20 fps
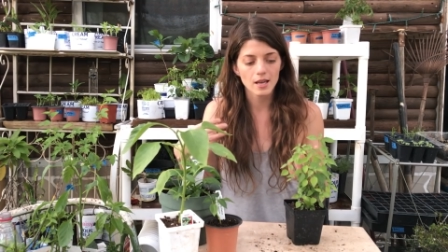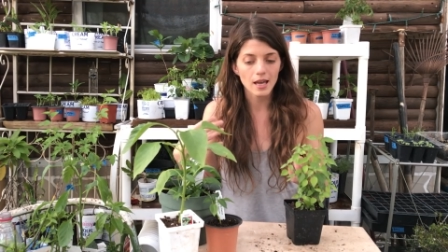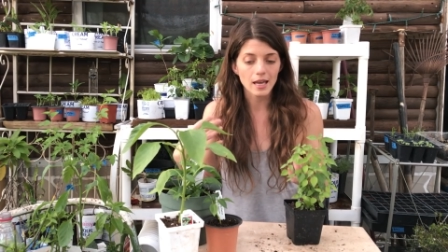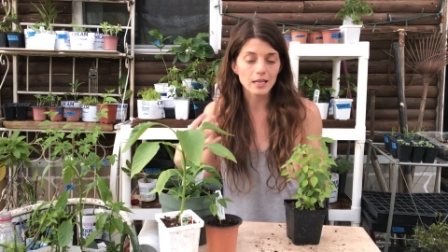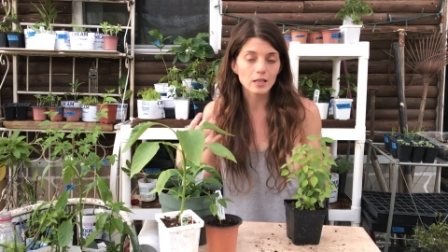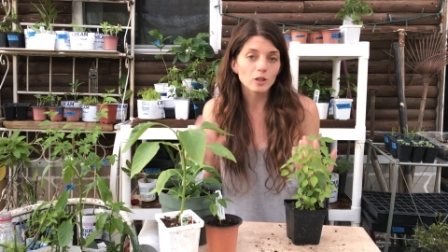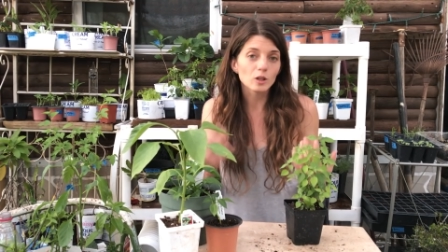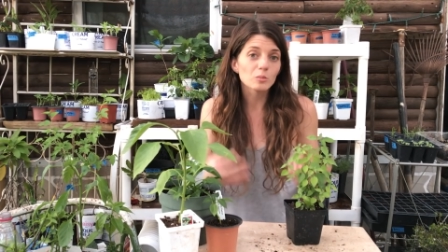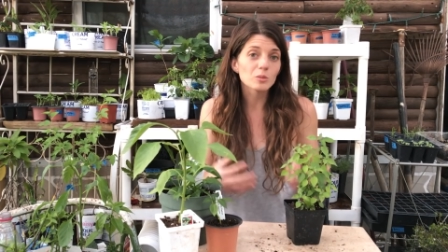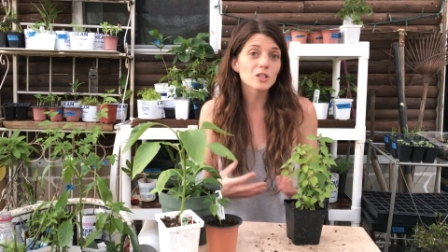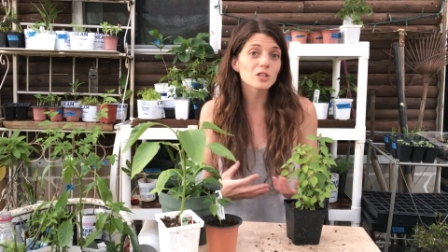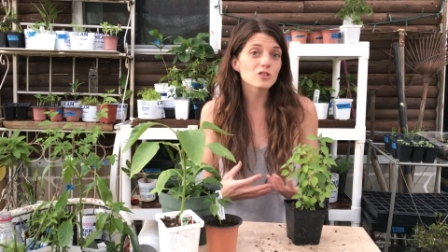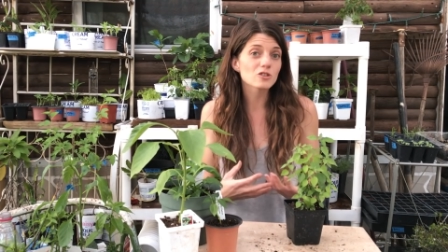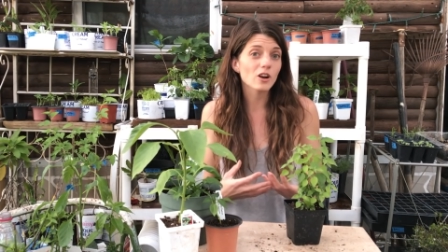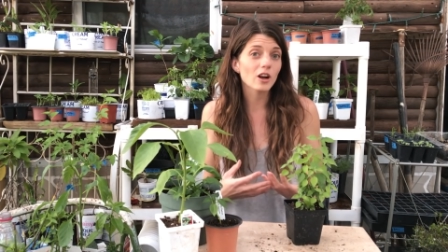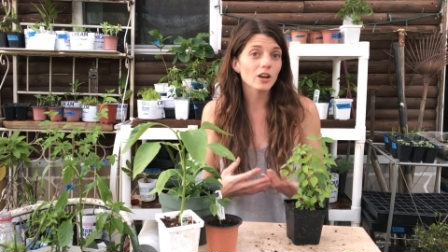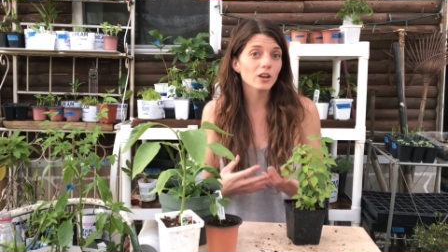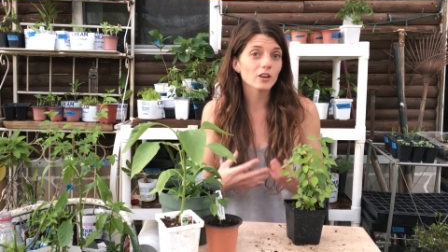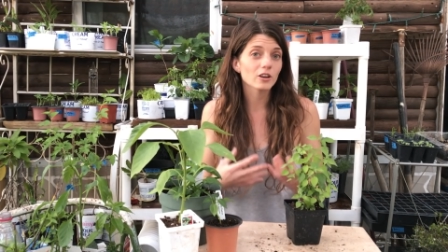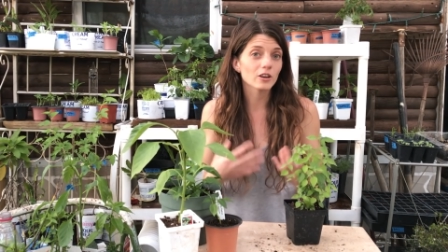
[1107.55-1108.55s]
and it'll be
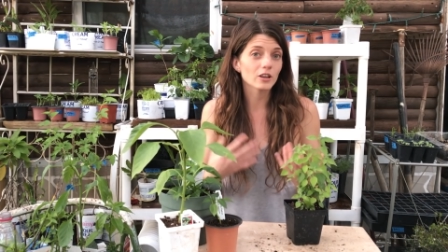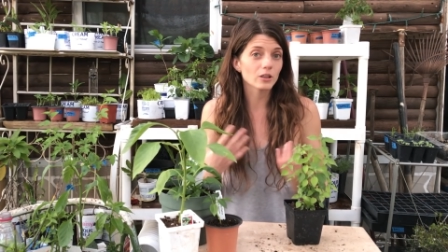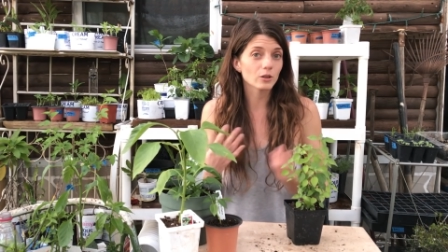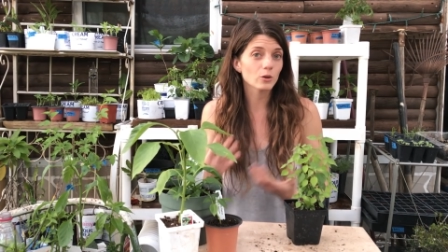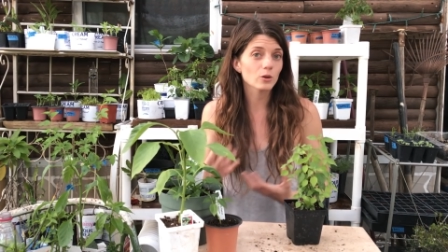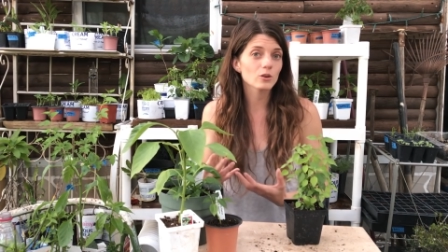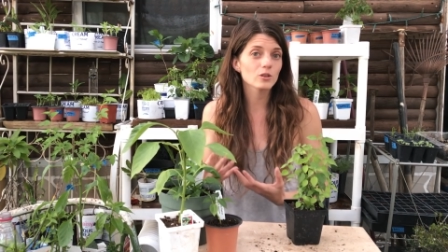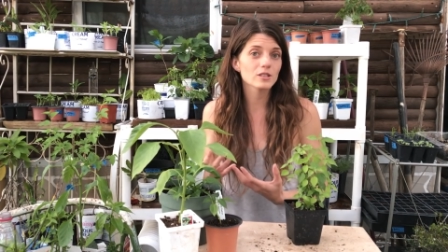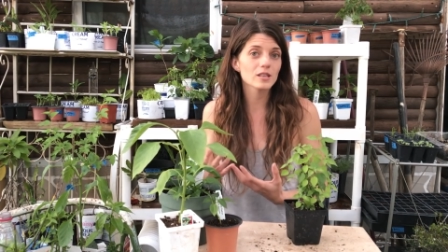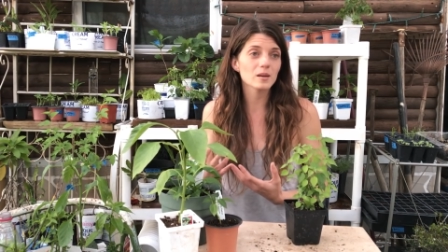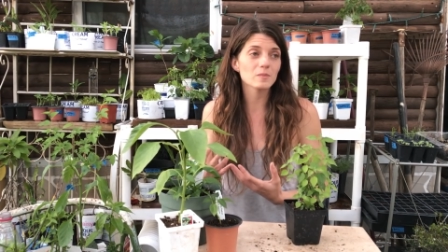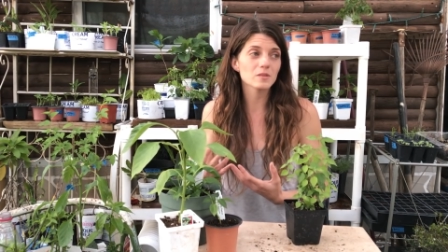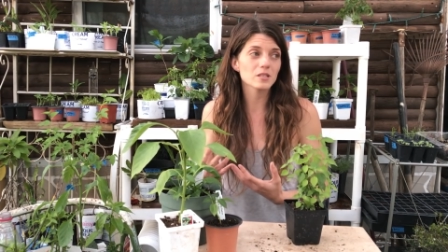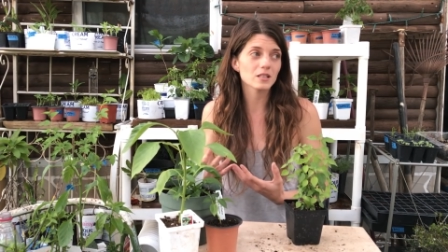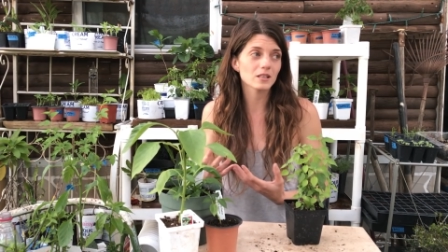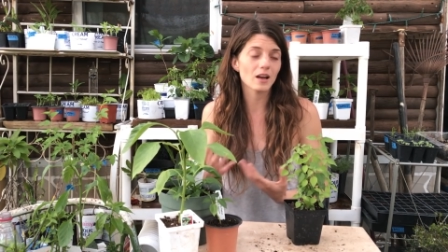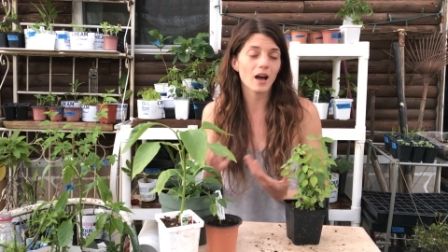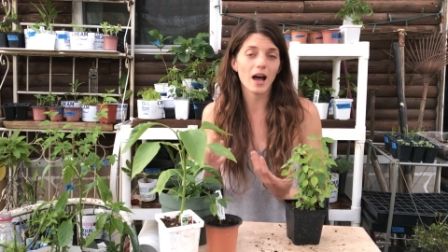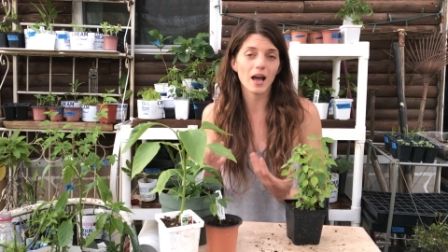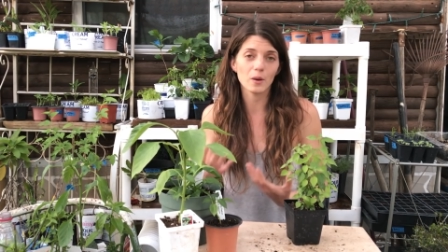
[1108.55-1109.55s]
stronger and hold up to
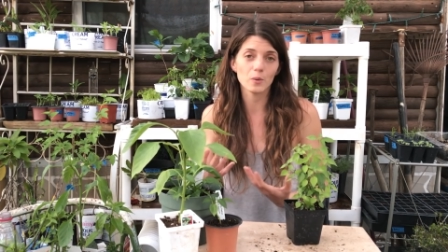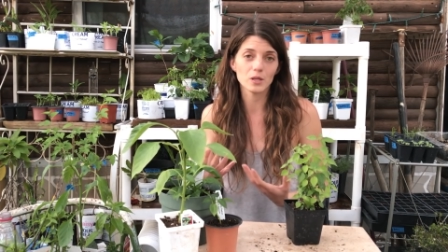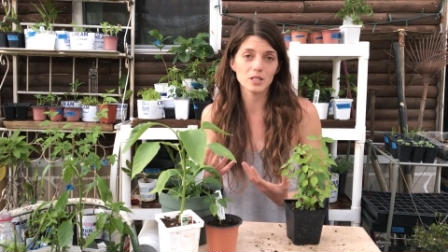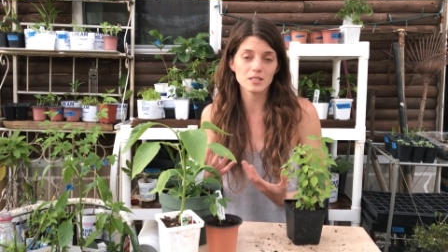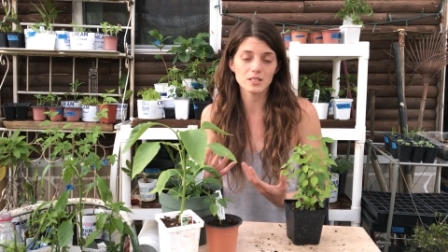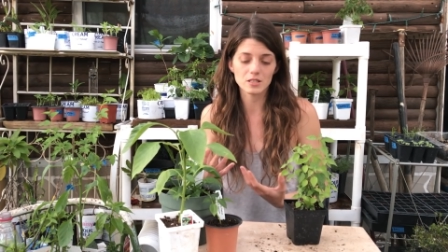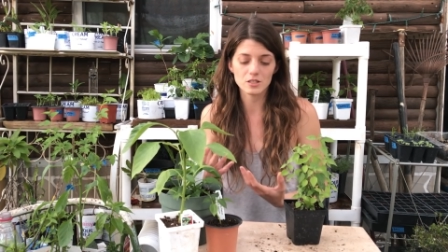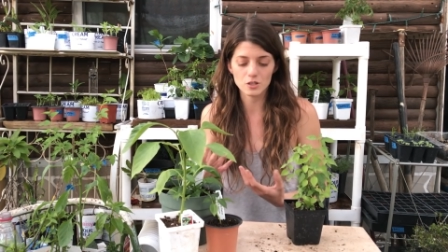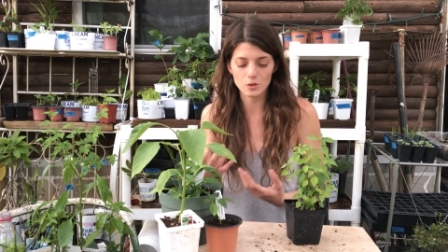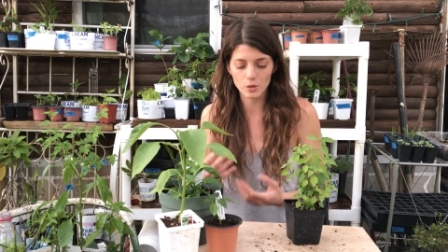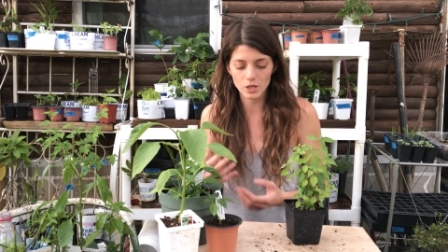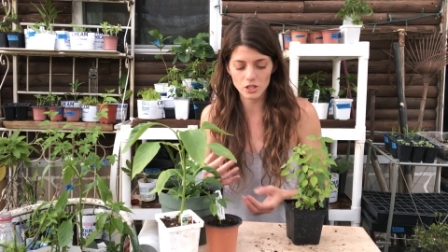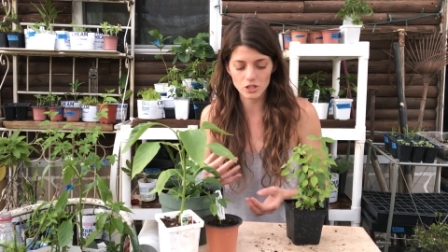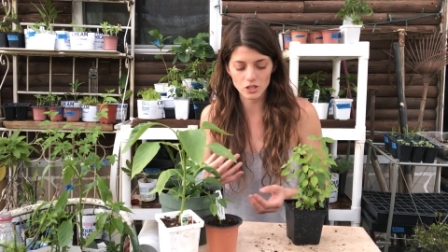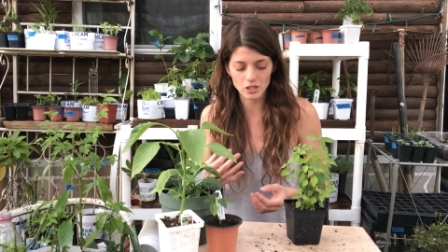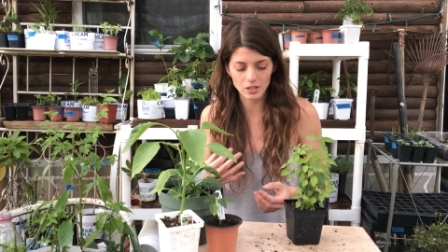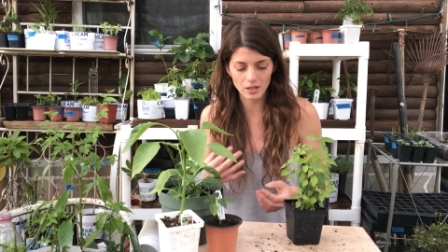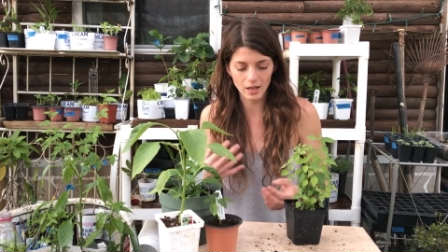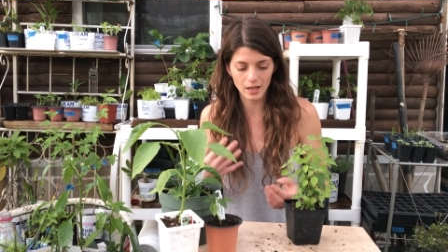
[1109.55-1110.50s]
the high wind situation.